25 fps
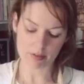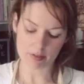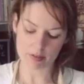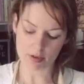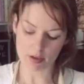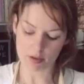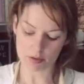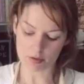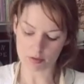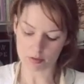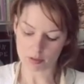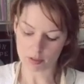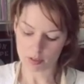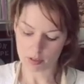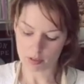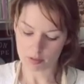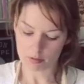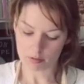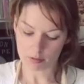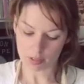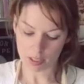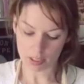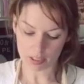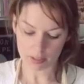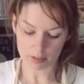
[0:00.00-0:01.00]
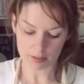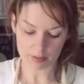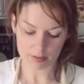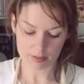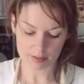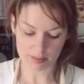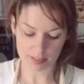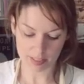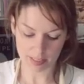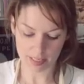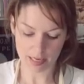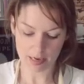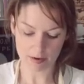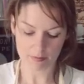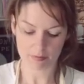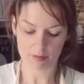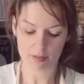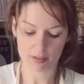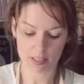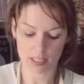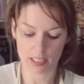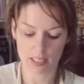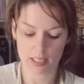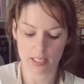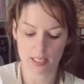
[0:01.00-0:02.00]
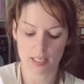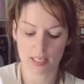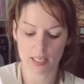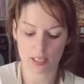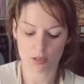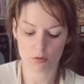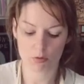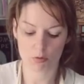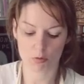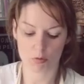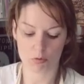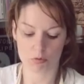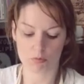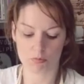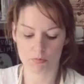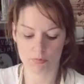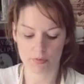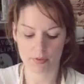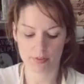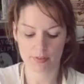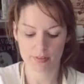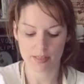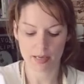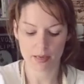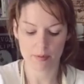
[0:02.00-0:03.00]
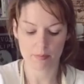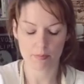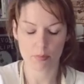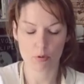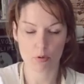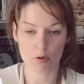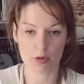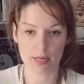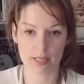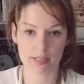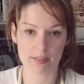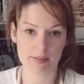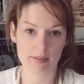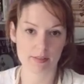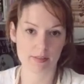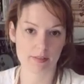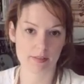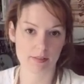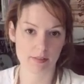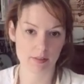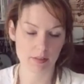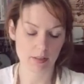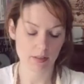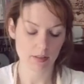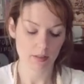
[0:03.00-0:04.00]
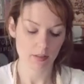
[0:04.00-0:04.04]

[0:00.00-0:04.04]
So rather than stick everything at equal, the same points,